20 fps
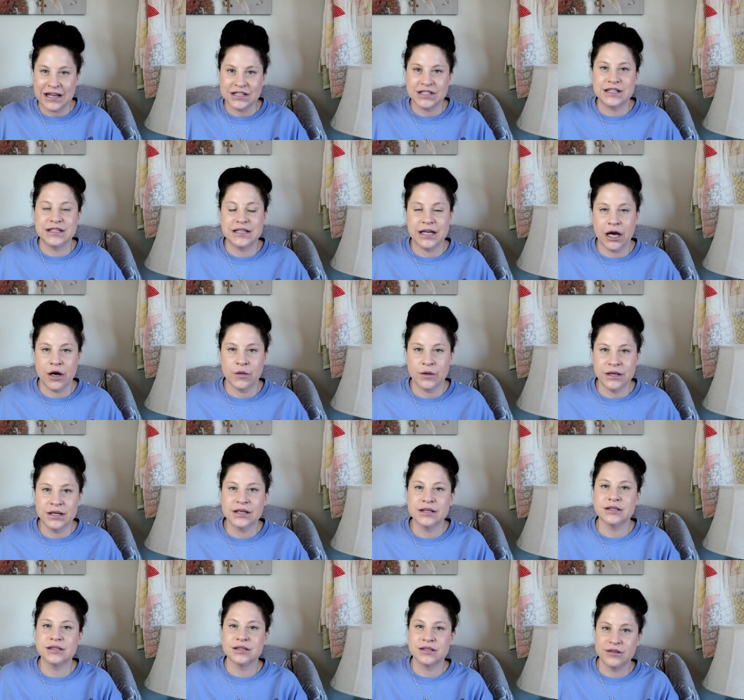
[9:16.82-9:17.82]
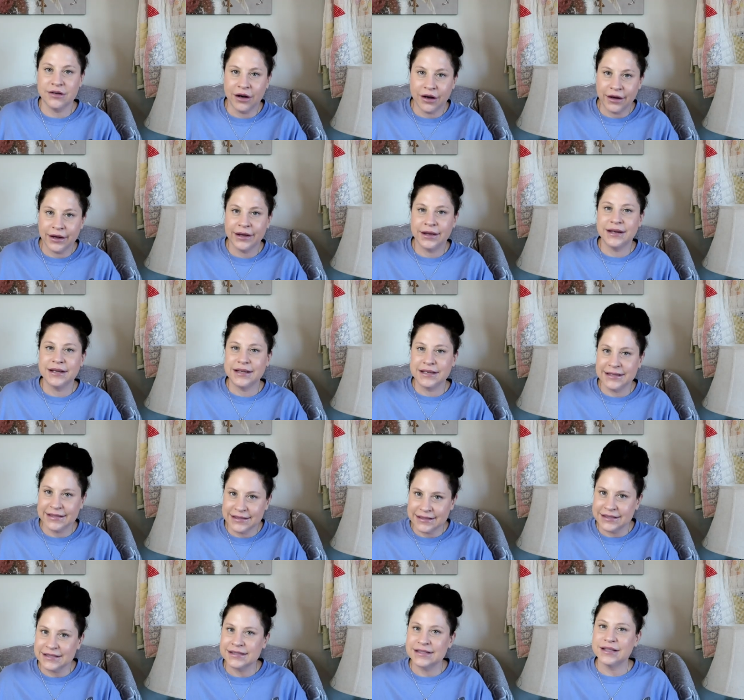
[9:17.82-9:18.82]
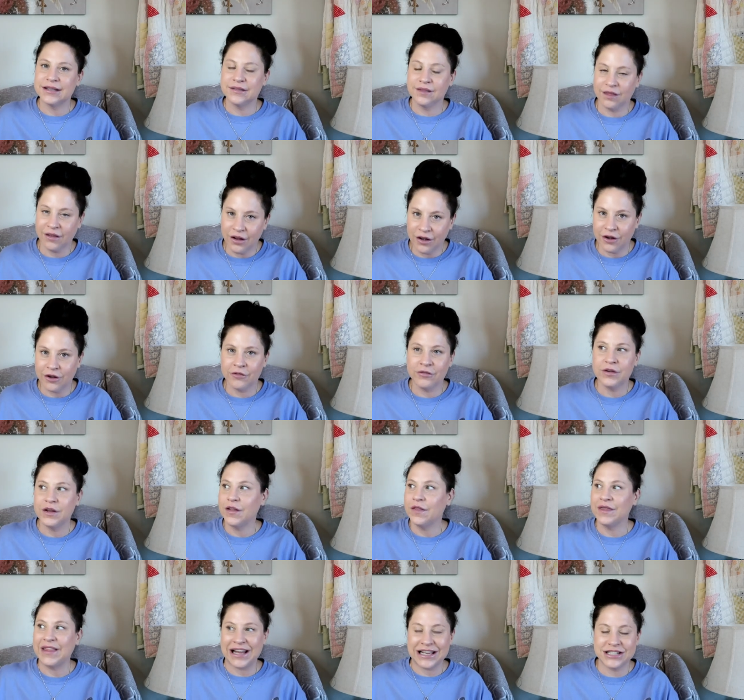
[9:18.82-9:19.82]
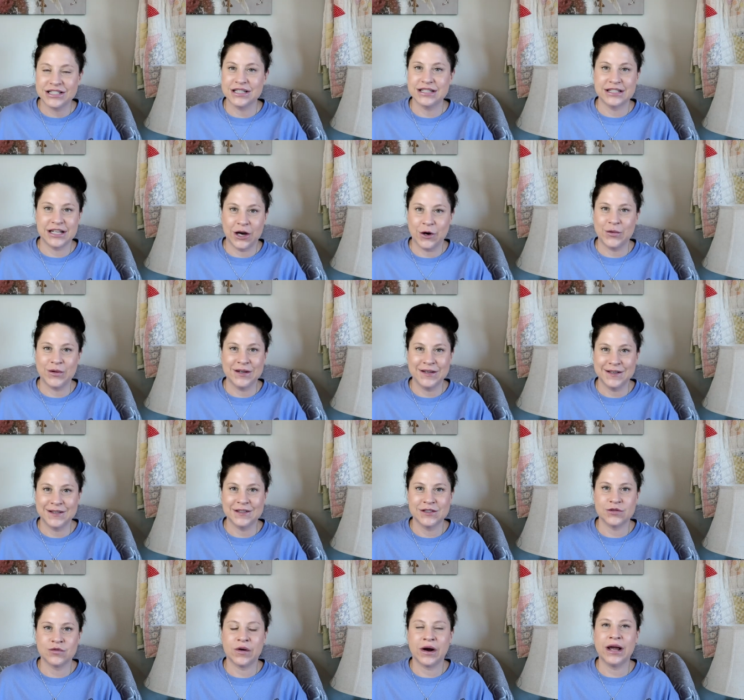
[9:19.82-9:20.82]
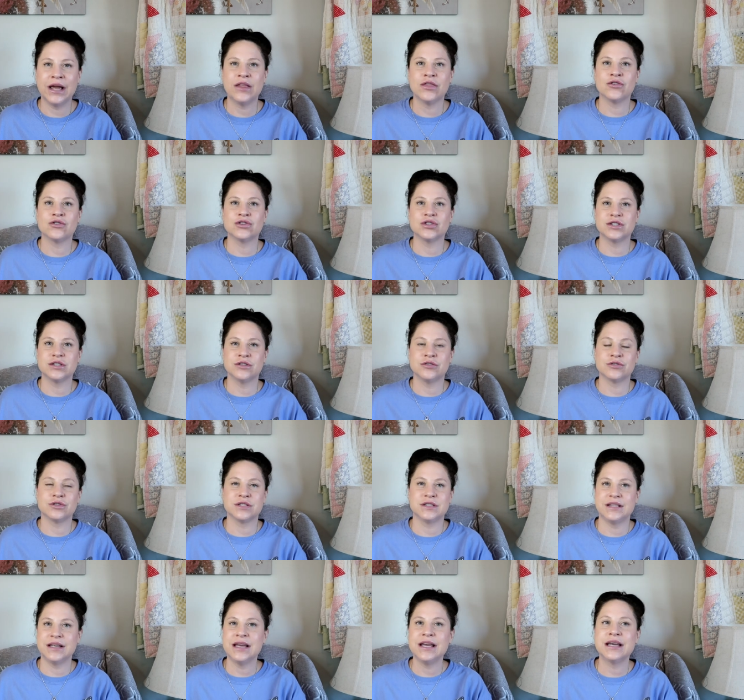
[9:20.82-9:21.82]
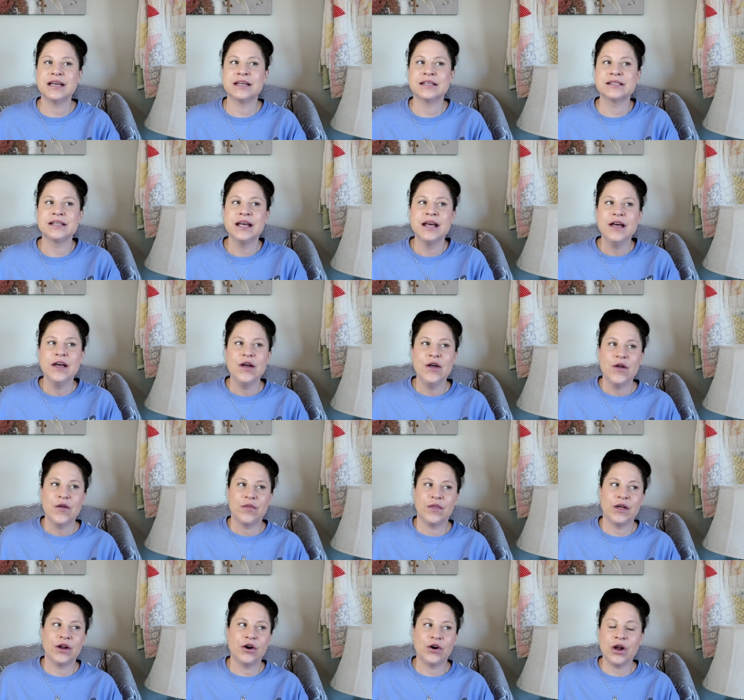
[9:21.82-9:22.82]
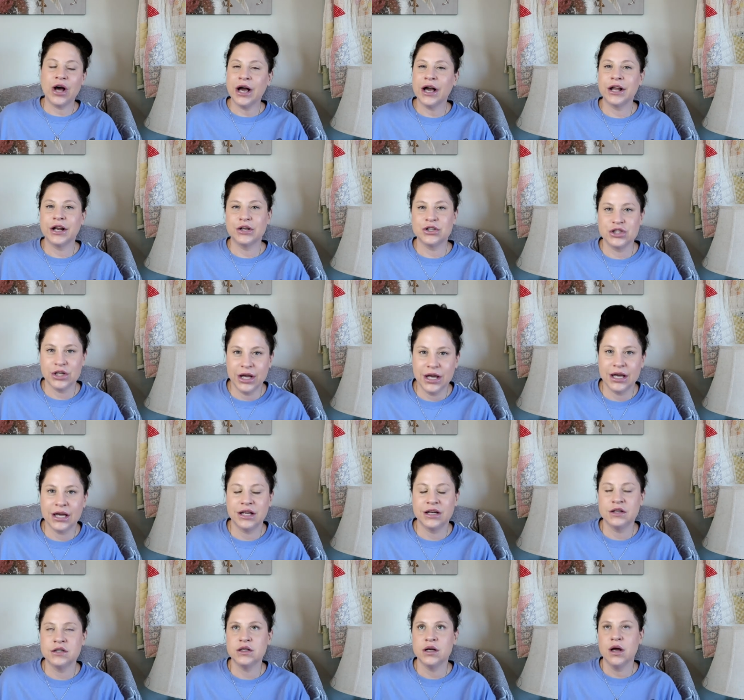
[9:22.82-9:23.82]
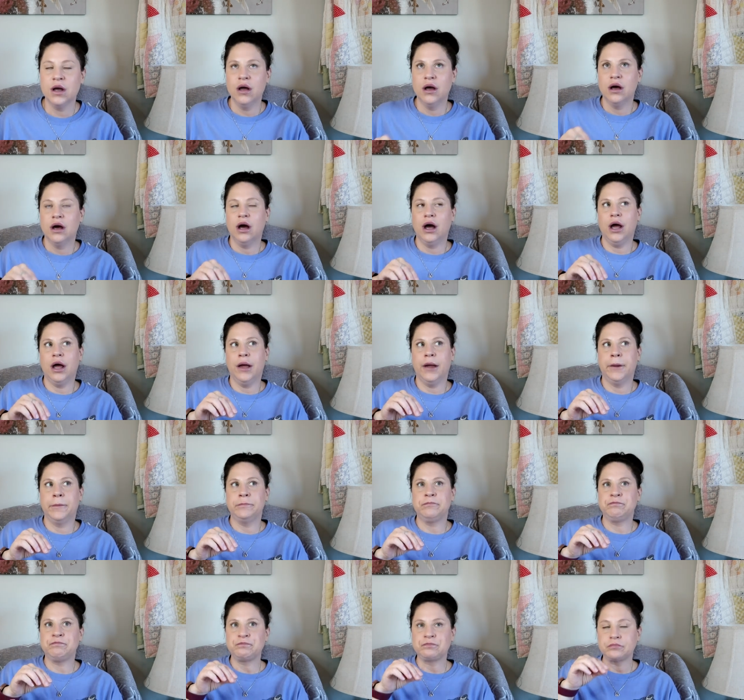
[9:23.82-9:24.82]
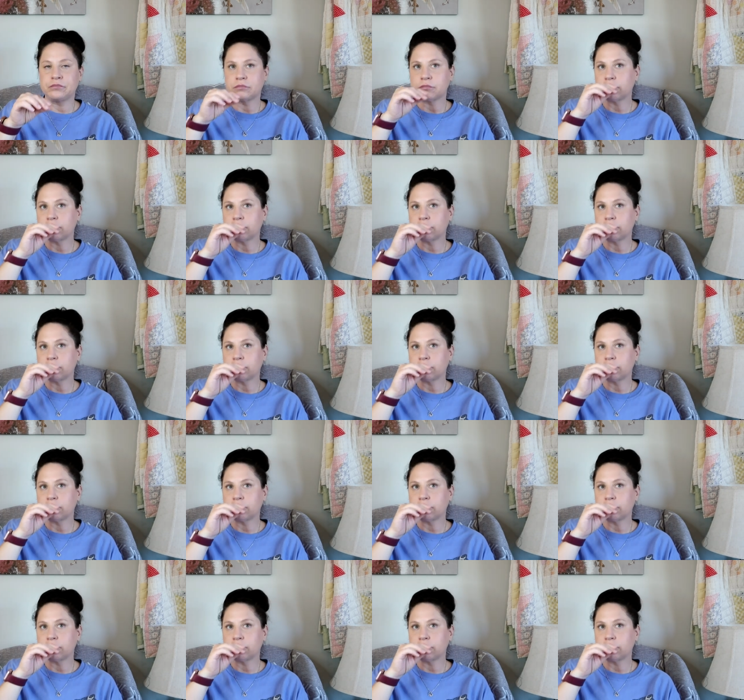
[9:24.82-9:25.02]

That's just how it is. God is love. That's just how it is, right? There's there's things that are not going to change. Um